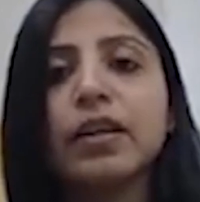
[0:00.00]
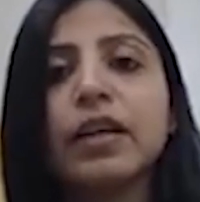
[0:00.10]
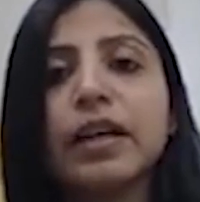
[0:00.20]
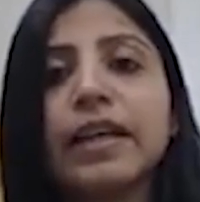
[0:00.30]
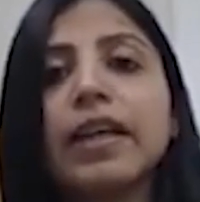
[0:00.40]

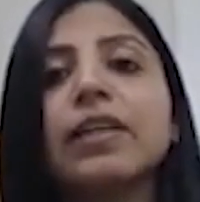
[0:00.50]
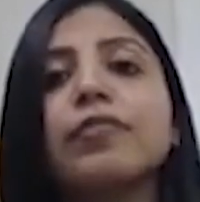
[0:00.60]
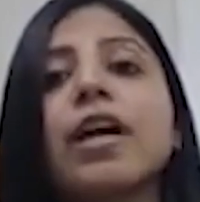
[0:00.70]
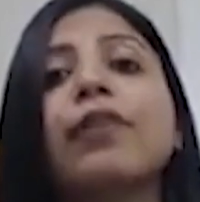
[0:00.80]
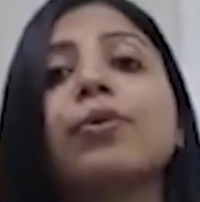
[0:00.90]

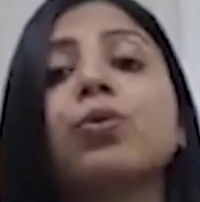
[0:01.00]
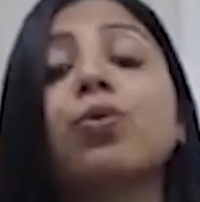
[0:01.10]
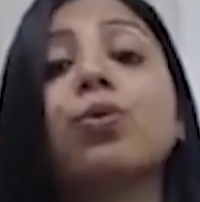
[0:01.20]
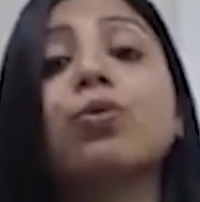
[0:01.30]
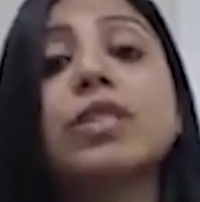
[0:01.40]
Again, we have to
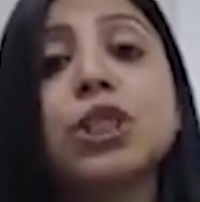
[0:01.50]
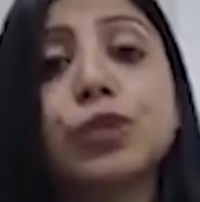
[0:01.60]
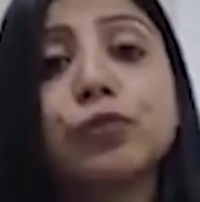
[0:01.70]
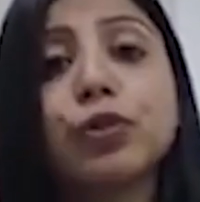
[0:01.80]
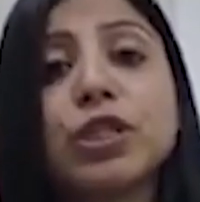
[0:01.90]
go to
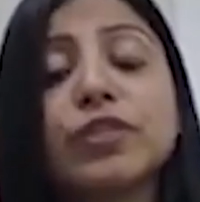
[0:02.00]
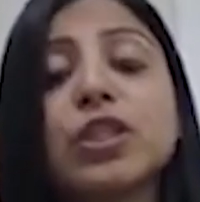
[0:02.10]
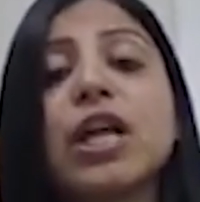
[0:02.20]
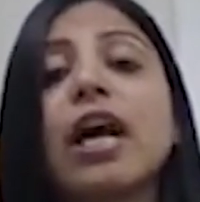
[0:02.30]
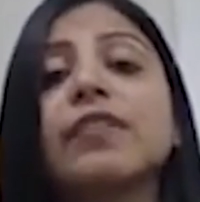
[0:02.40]
such foods
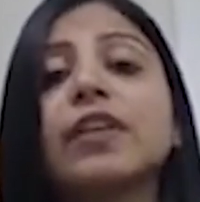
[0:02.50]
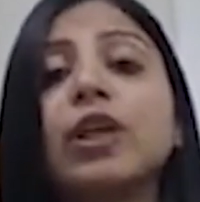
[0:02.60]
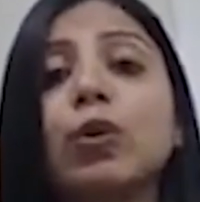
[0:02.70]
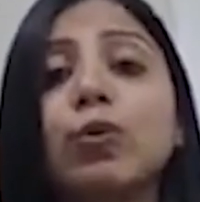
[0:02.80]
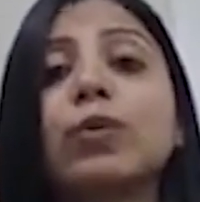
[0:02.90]
which have a
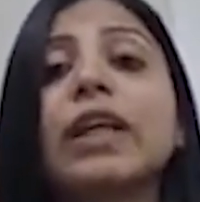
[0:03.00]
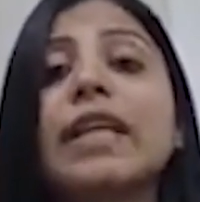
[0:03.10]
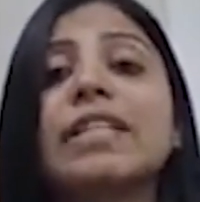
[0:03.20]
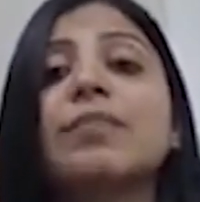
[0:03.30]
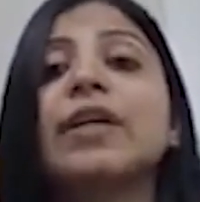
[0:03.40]
low
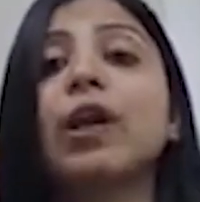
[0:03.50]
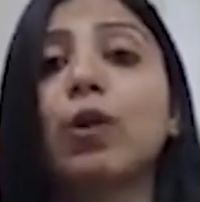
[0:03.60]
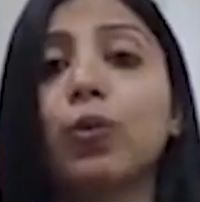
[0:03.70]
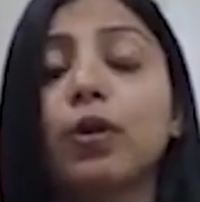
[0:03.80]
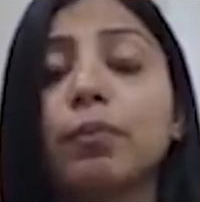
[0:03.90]
glycemic
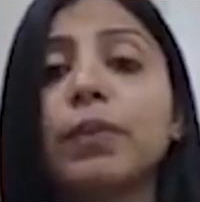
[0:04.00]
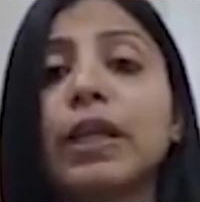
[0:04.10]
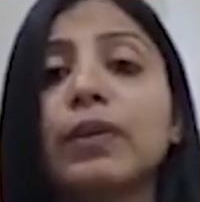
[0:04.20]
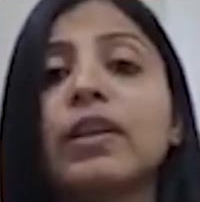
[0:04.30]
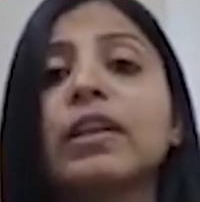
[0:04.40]
load,
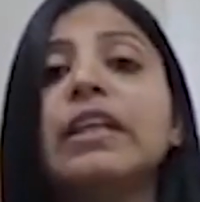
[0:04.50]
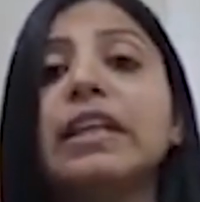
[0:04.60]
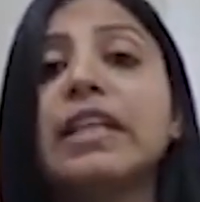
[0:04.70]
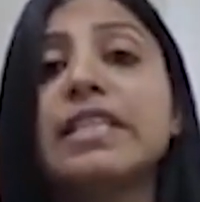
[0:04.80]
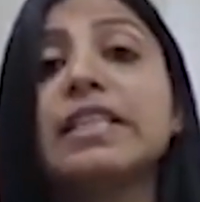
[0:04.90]
particularly less